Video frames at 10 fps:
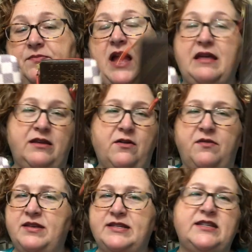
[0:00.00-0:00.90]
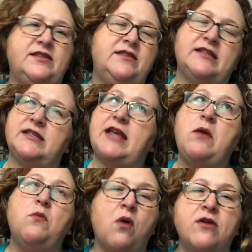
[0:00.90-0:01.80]
this is
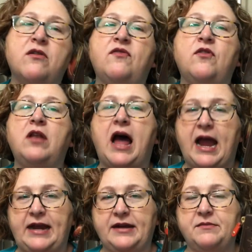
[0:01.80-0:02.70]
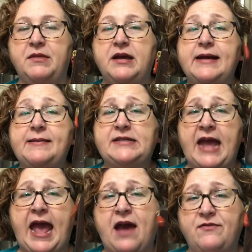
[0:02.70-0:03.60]
a wonderful item
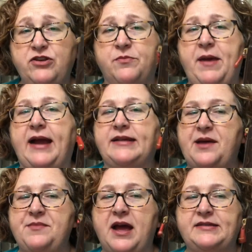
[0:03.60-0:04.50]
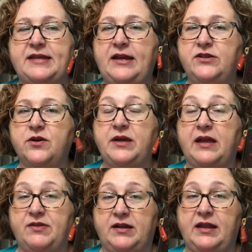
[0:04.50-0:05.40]
to have in your bags. I'm not saying don't
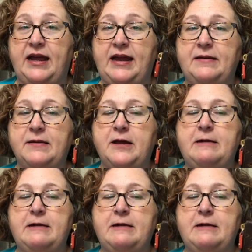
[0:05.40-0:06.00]
get the clay.